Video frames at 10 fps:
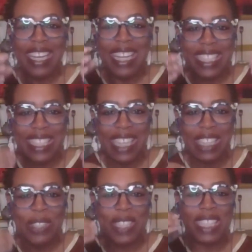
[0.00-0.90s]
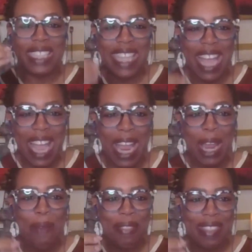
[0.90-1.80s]
listening to the
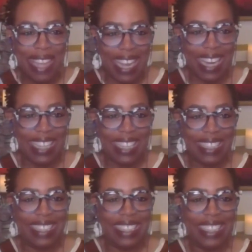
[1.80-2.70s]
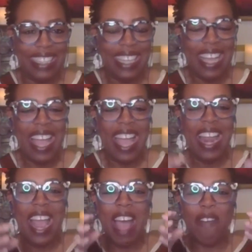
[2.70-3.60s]
same things,
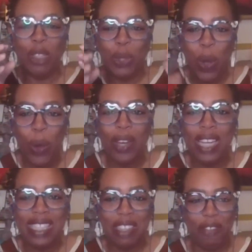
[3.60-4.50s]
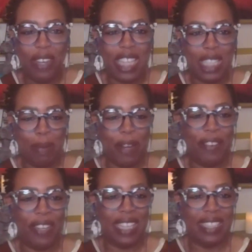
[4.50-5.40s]
and have a totally different
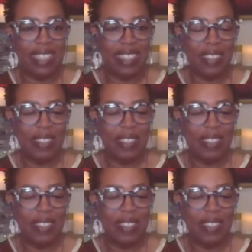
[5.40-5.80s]
experience,